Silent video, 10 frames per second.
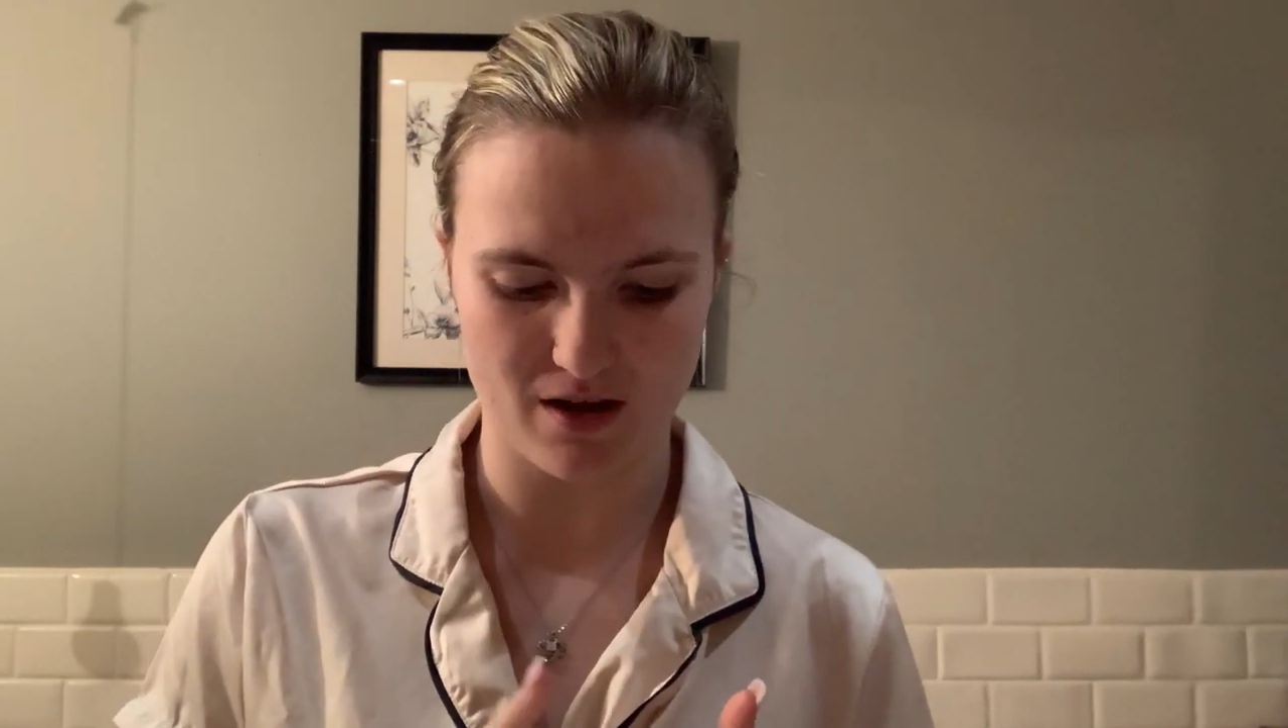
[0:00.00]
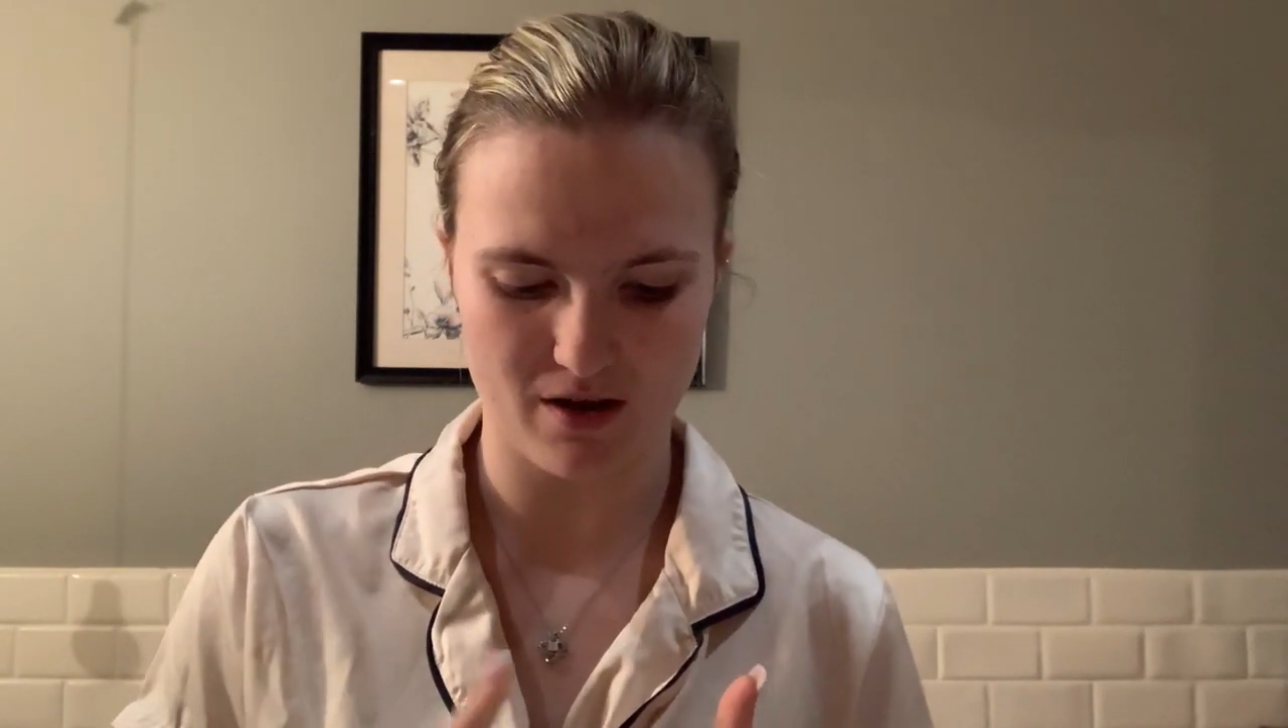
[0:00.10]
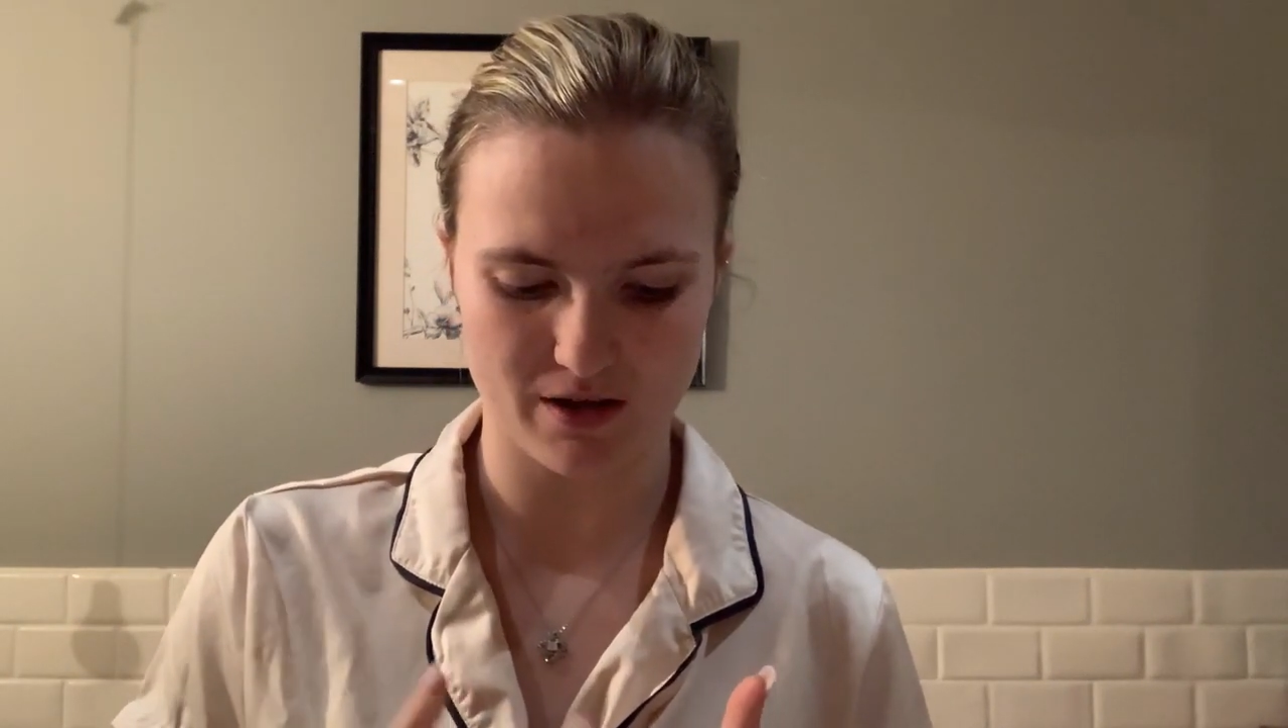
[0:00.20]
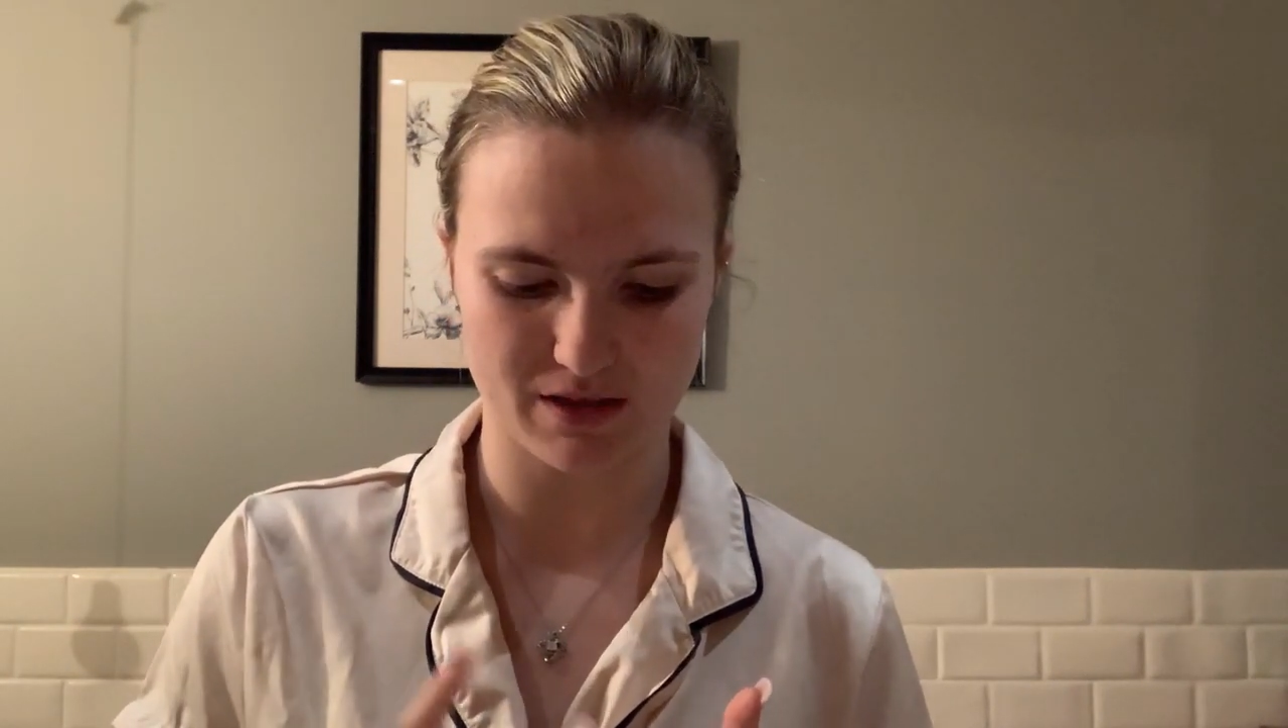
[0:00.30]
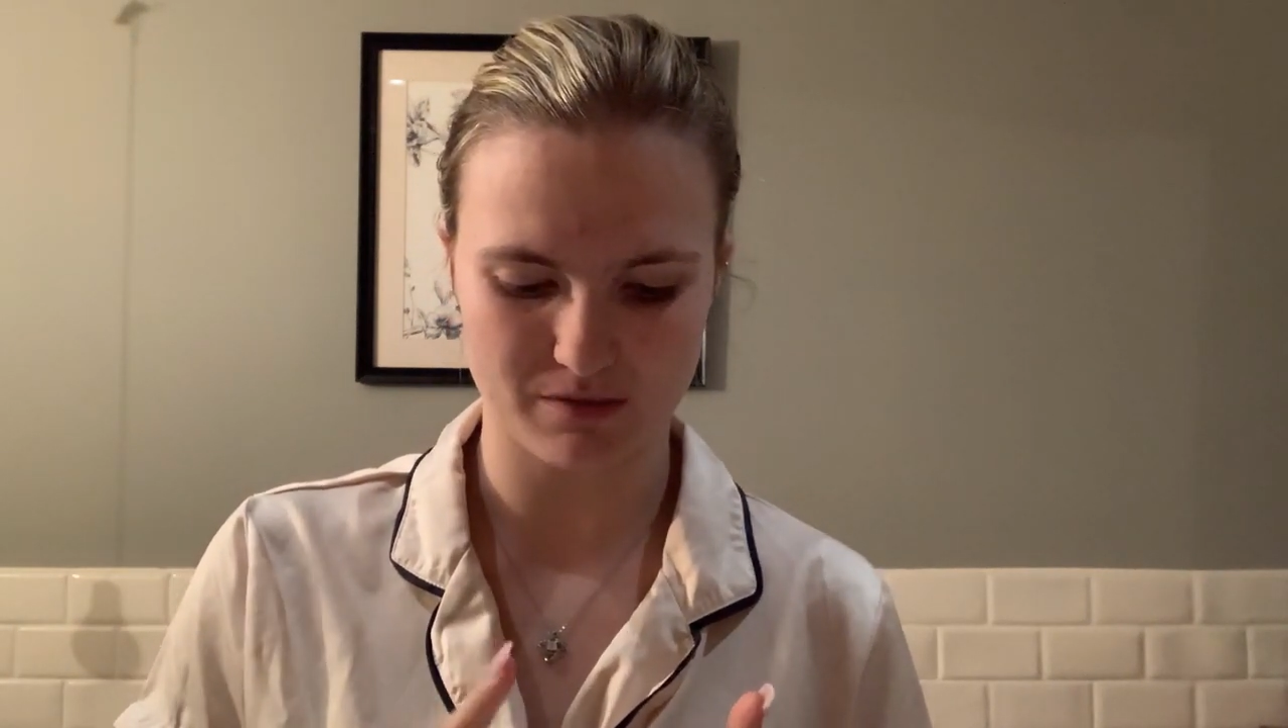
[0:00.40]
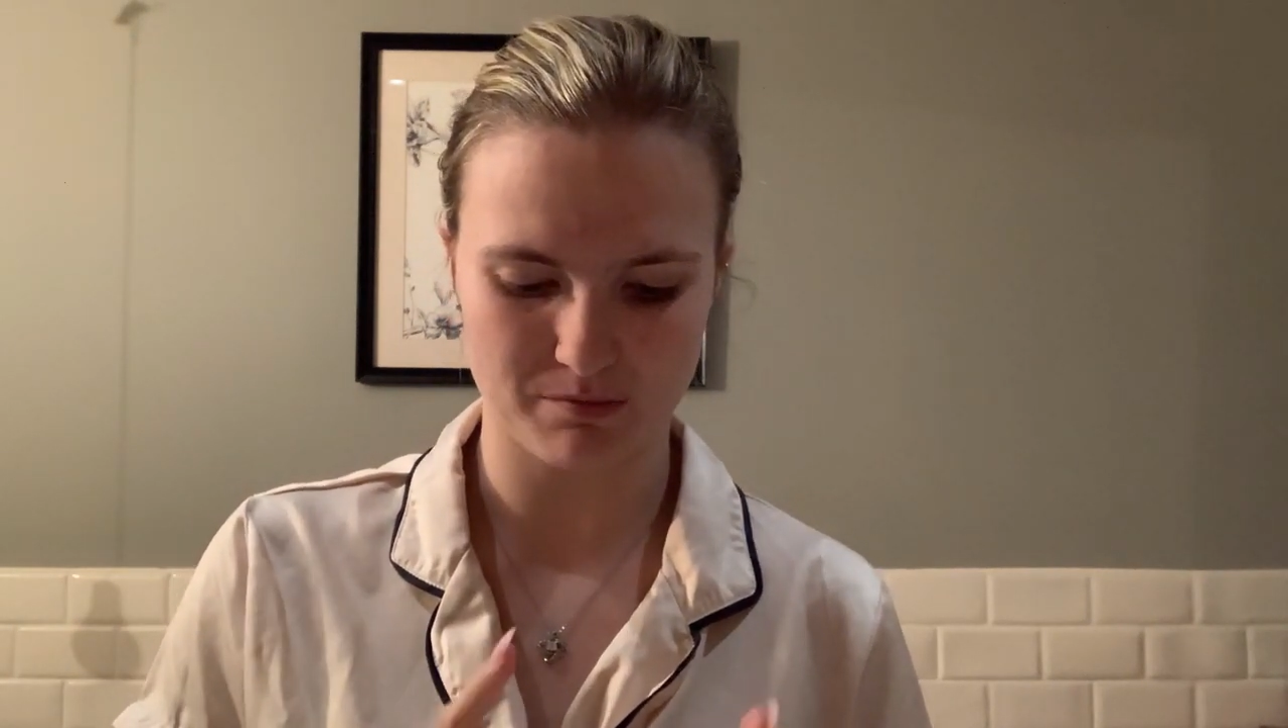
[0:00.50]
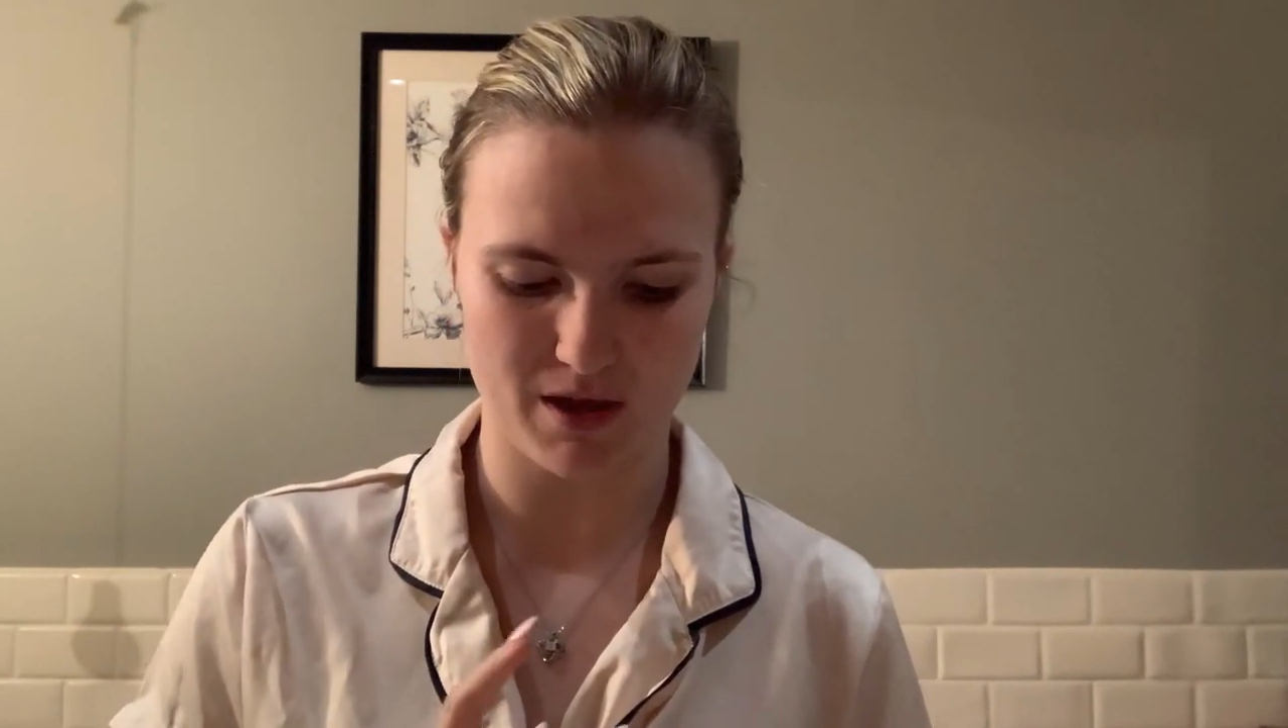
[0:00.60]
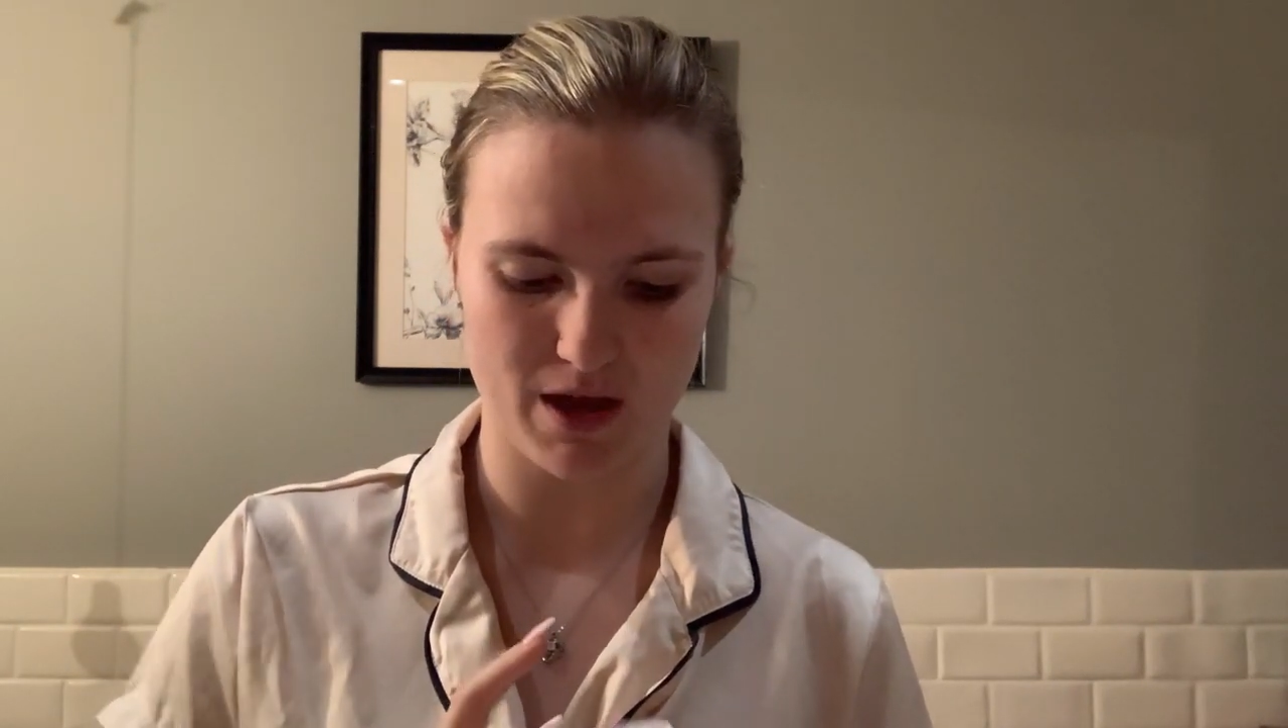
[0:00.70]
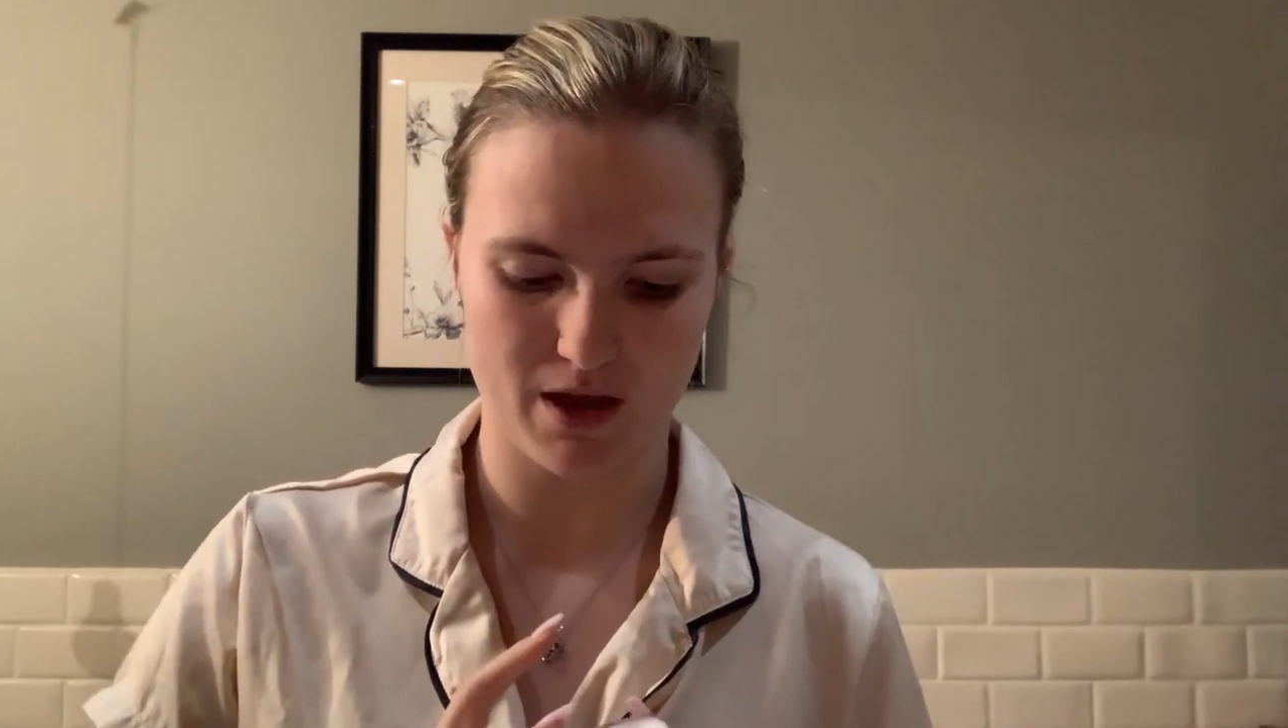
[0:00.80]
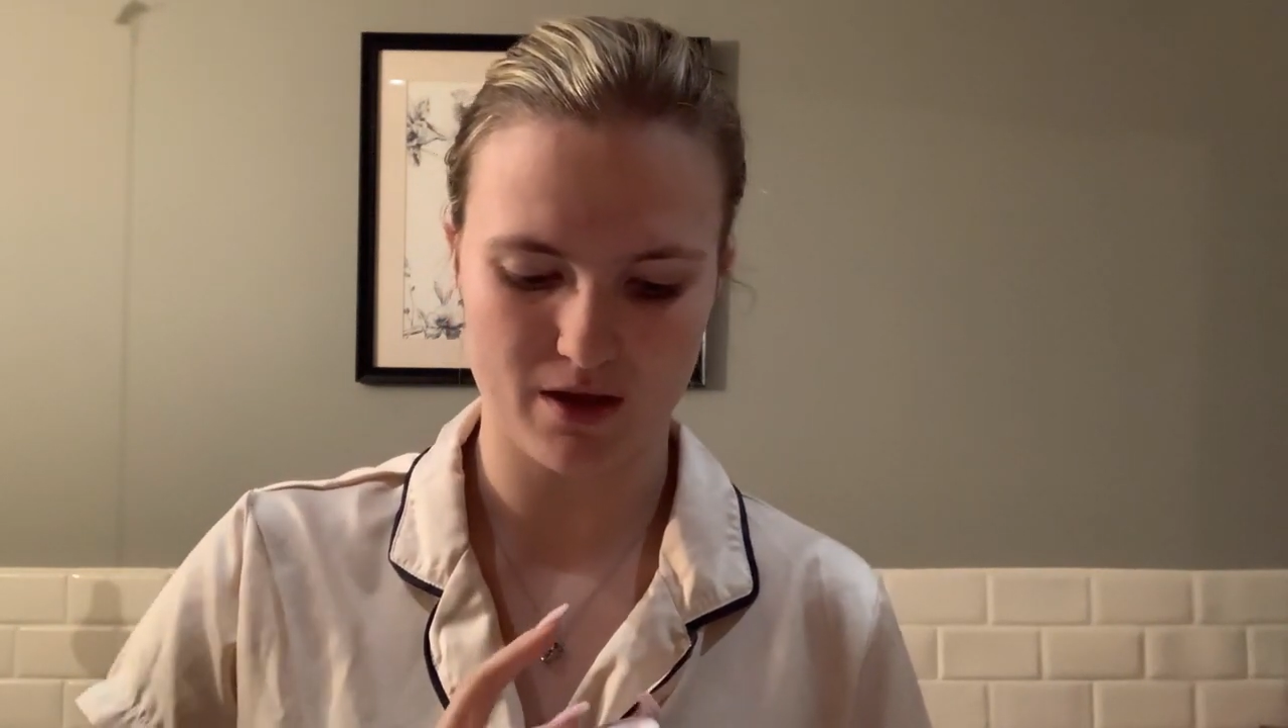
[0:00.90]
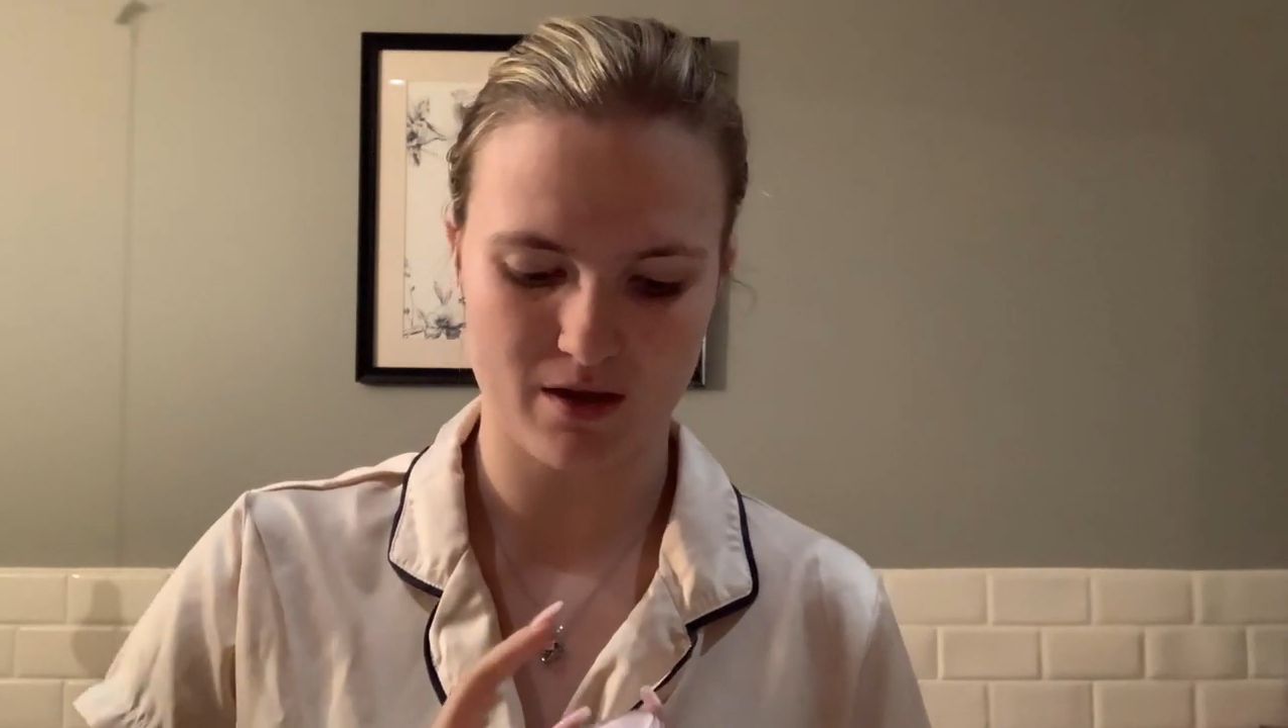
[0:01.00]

nice big.